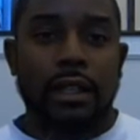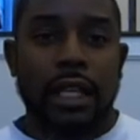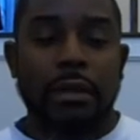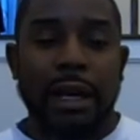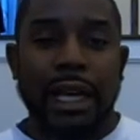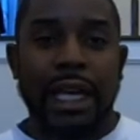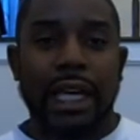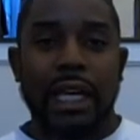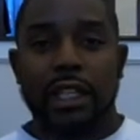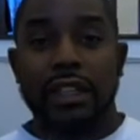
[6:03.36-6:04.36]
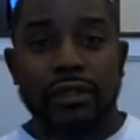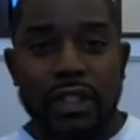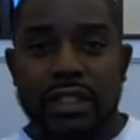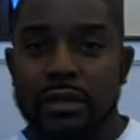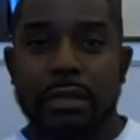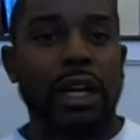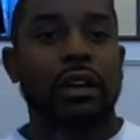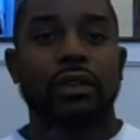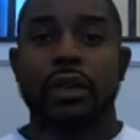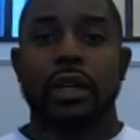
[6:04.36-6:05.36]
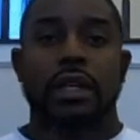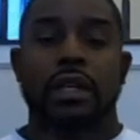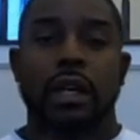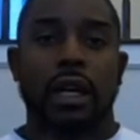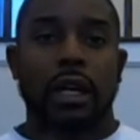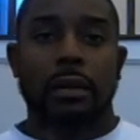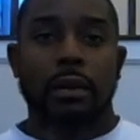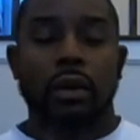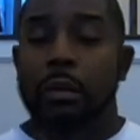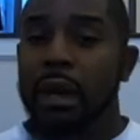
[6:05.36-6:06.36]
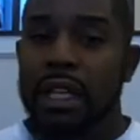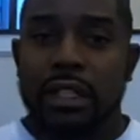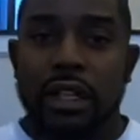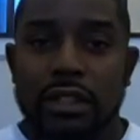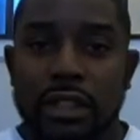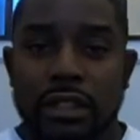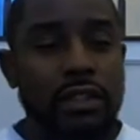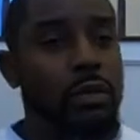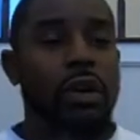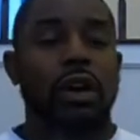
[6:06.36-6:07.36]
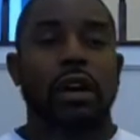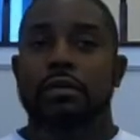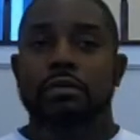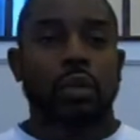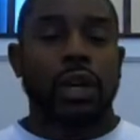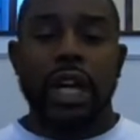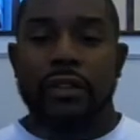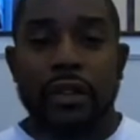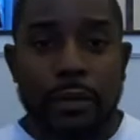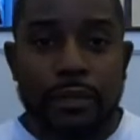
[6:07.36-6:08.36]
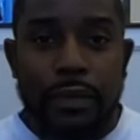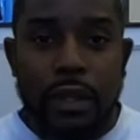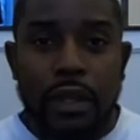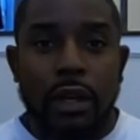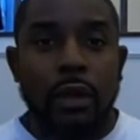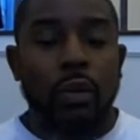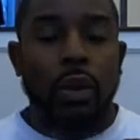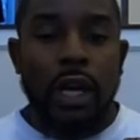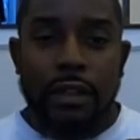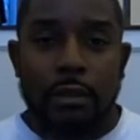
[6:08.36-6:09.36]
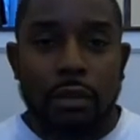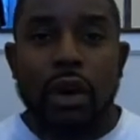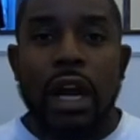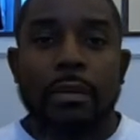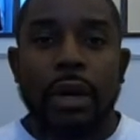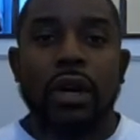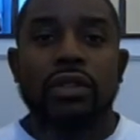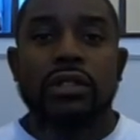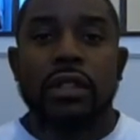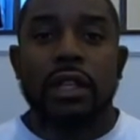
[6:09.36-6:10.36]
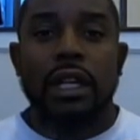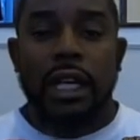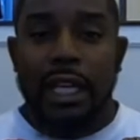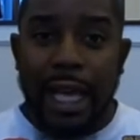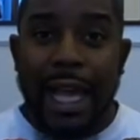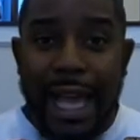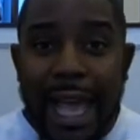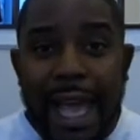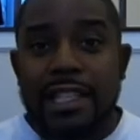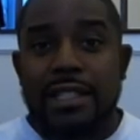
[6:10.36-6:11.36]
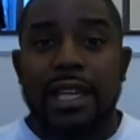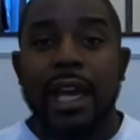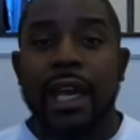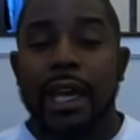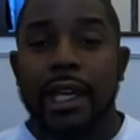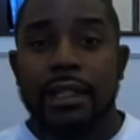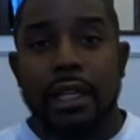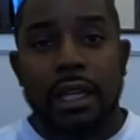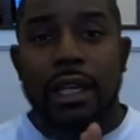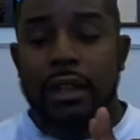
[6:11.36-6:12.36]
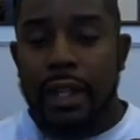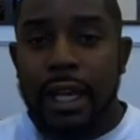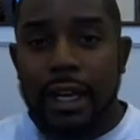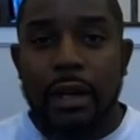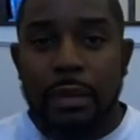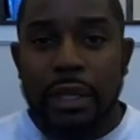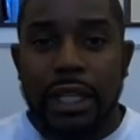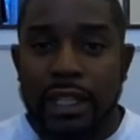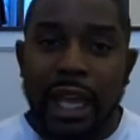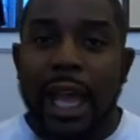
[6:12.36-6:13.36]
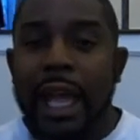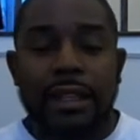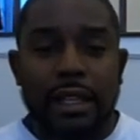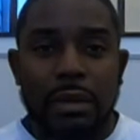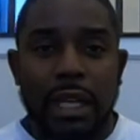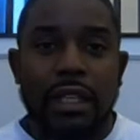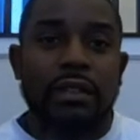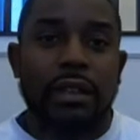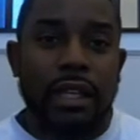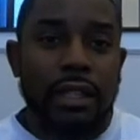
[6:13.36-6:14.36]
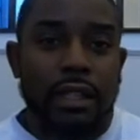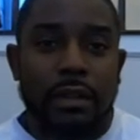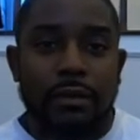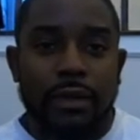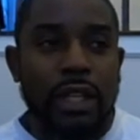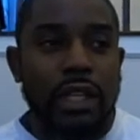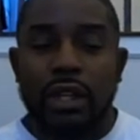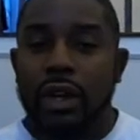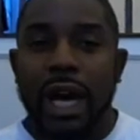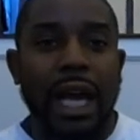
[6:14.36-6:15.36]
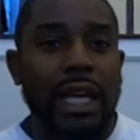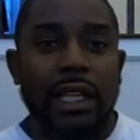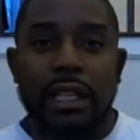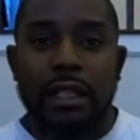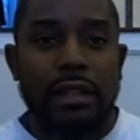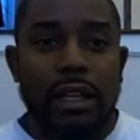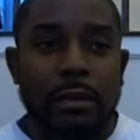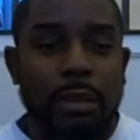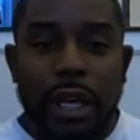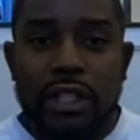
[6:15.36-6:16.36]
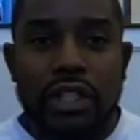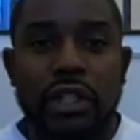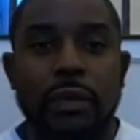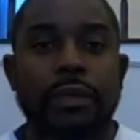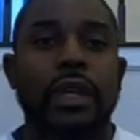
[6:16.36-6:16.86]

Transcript: in my hand, in the fish's mouth, on my jersey, just whatever. The more I post and I hashtag that company and tag them in the video, i.e. picture,